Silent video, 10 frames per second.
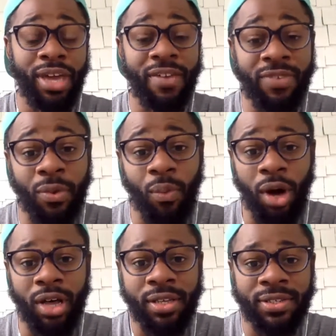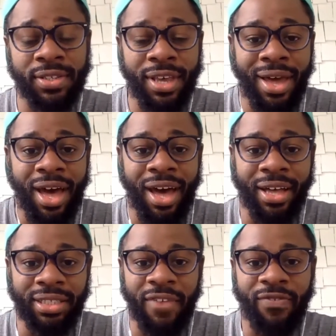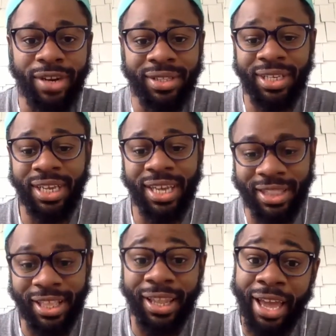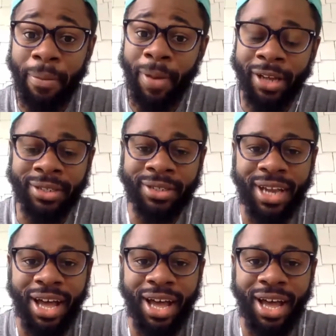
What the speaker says: If it was, definitely hit the like button.